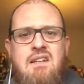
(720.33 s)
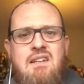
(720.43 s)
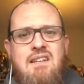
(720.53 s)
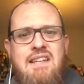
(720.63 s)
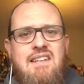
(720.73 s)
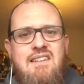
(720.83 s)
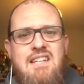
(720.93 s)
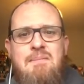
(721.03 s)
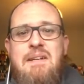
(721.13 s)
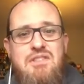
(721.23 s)
like,
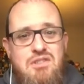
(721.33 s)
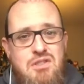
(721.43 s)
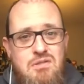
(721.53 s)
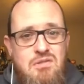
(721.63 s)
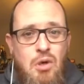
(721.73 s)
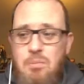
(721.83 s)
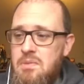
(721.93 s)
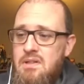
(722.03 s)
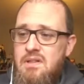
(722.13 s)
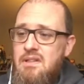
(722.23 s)
am I just
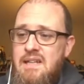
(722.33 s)
dumb?